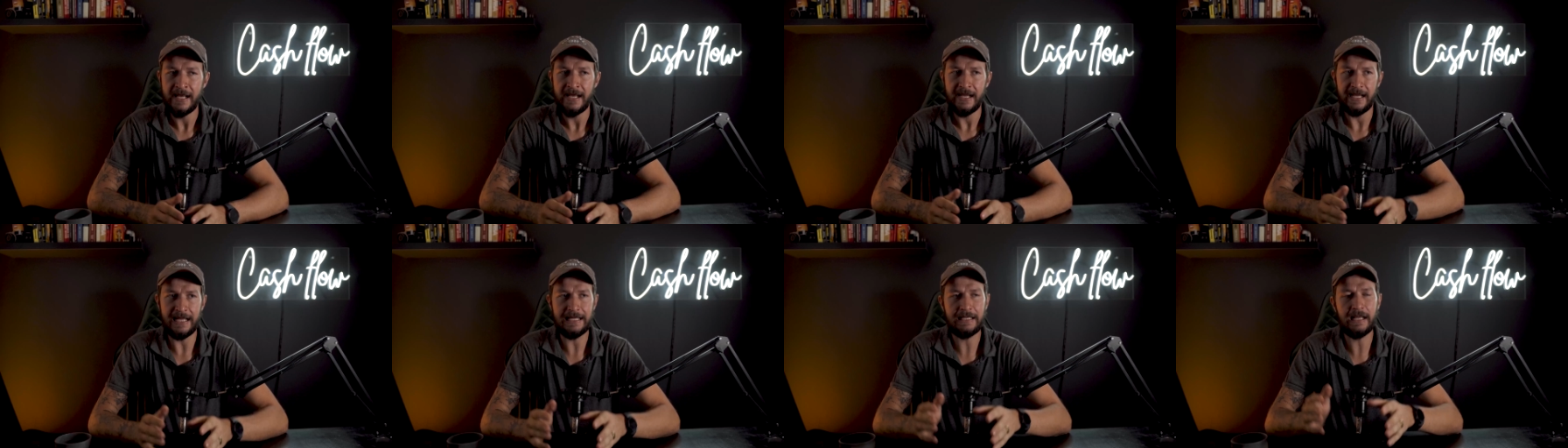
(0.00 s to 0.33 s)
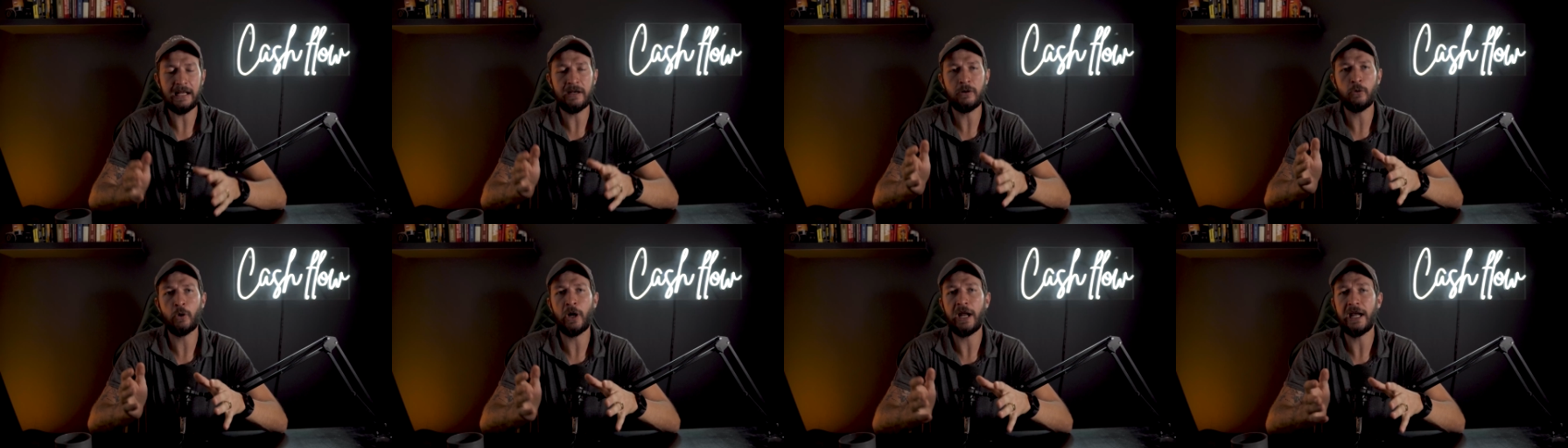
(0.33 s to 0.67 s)
It
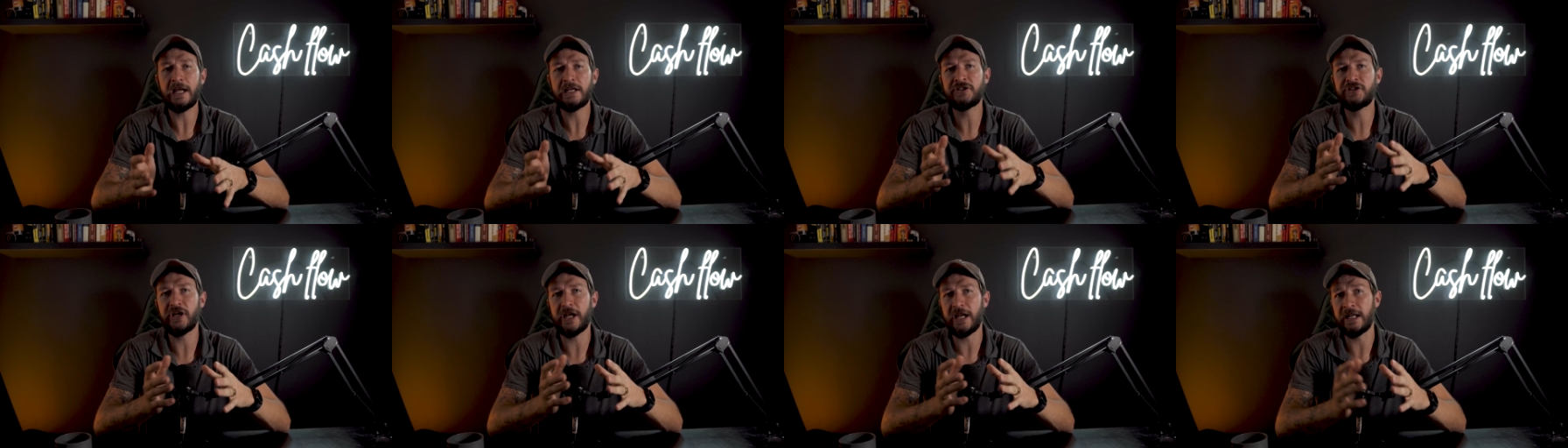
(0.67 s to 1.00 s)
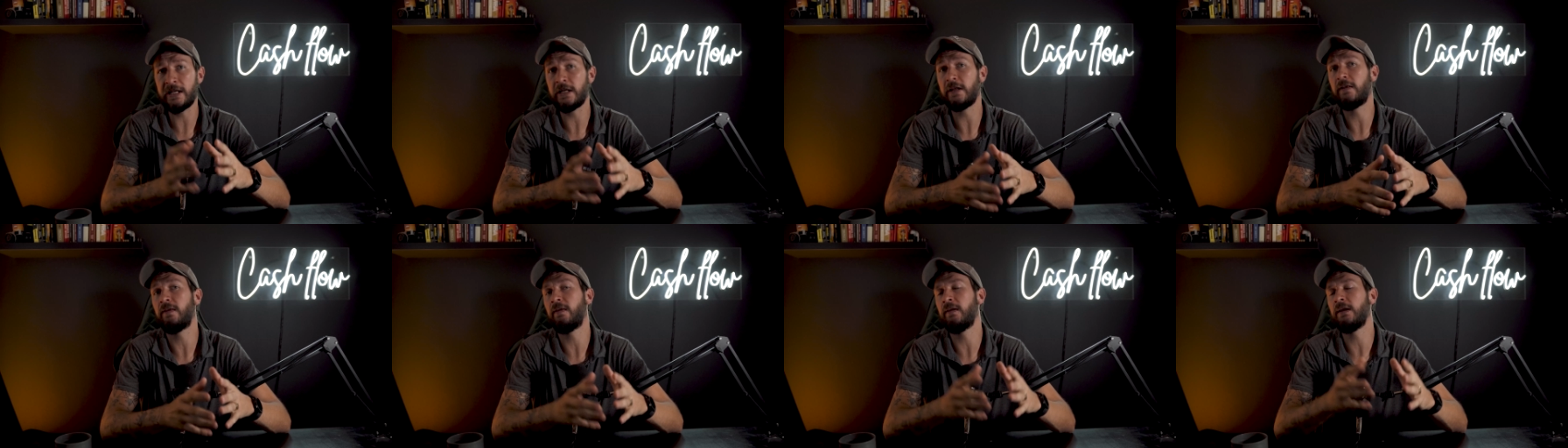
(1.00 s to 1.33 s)
can range
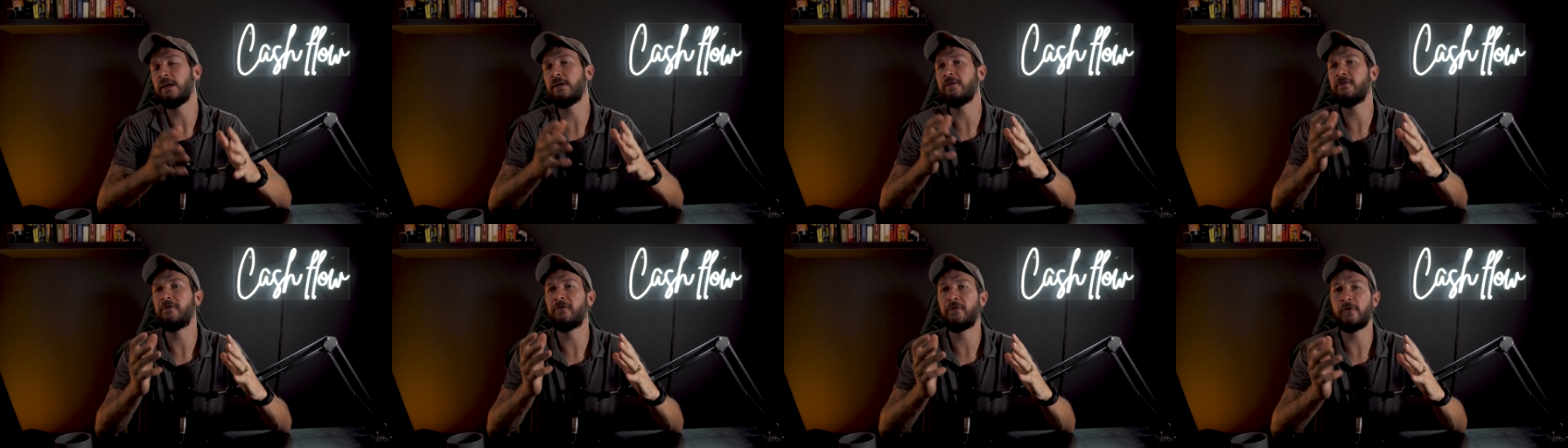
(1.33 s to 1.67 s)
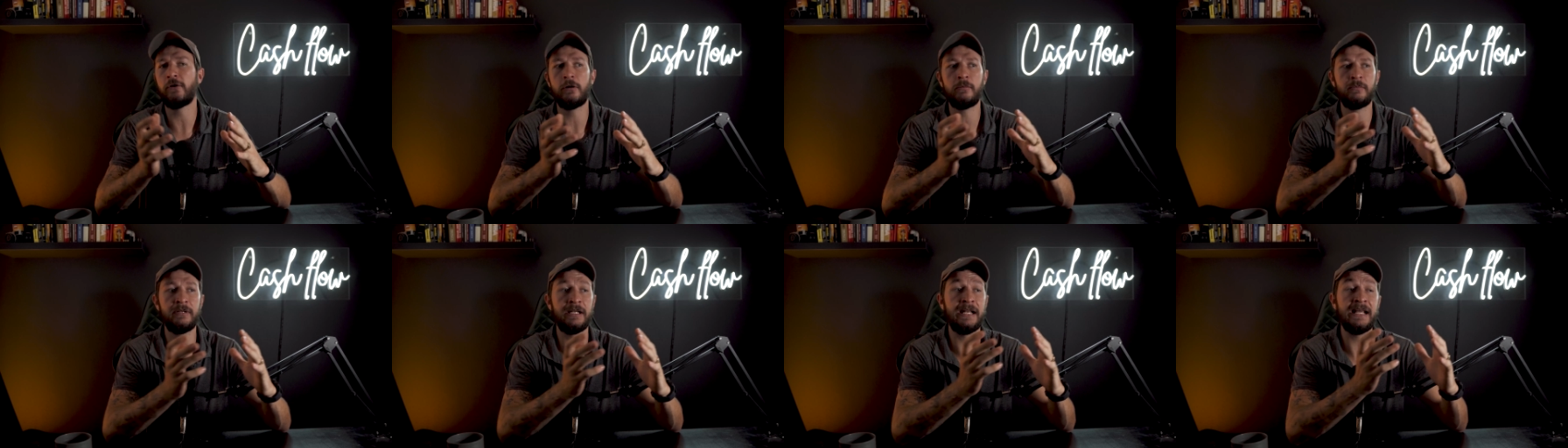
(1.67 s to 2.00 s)
anything
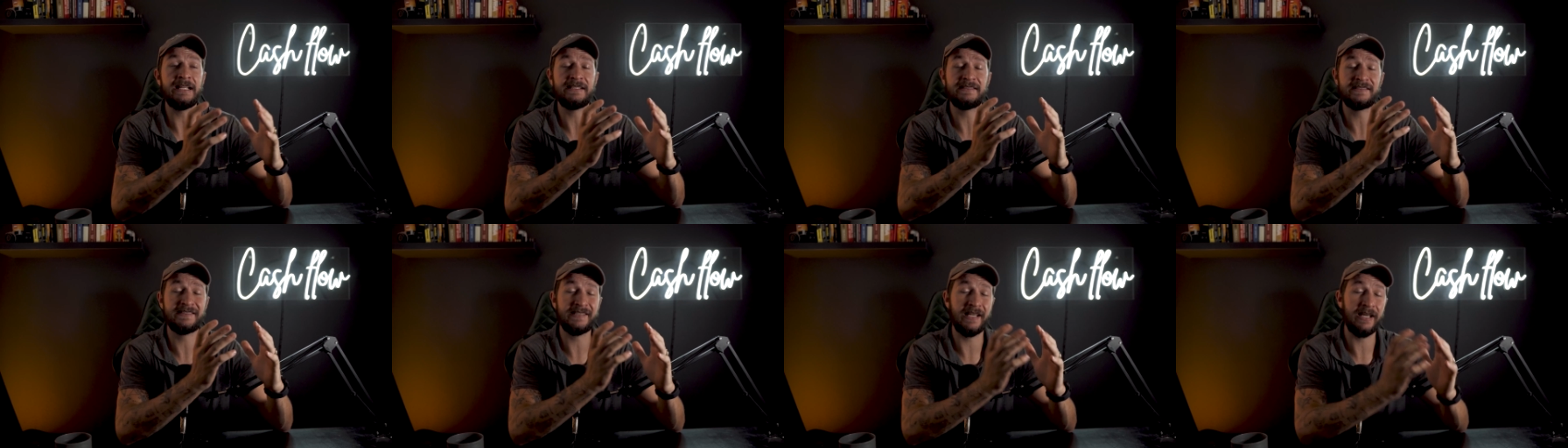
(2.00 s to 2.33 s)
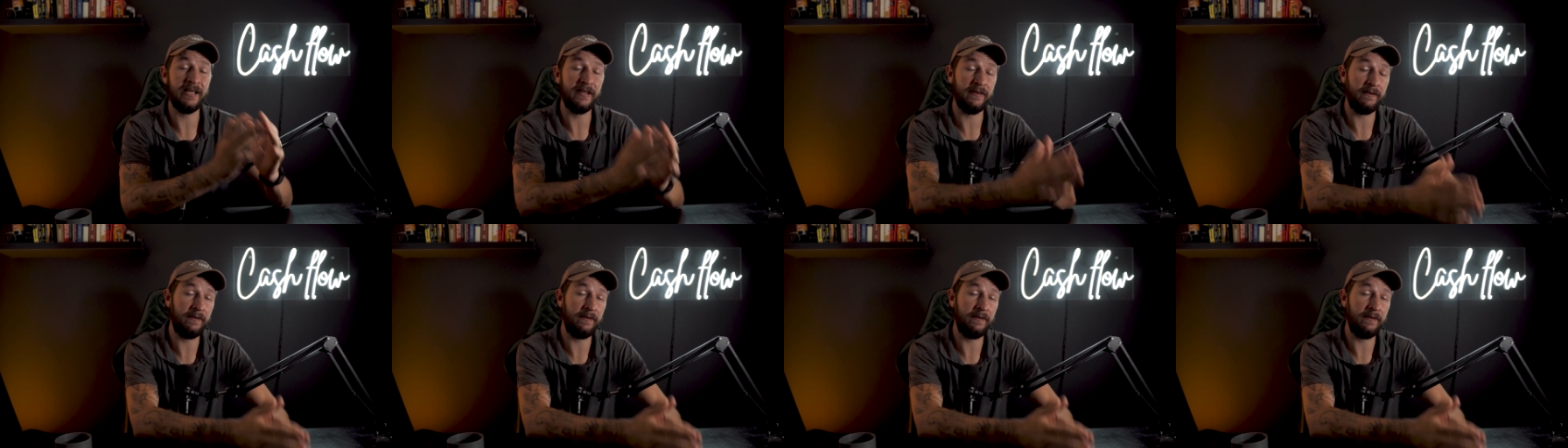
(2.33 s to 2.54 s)
from, let's say,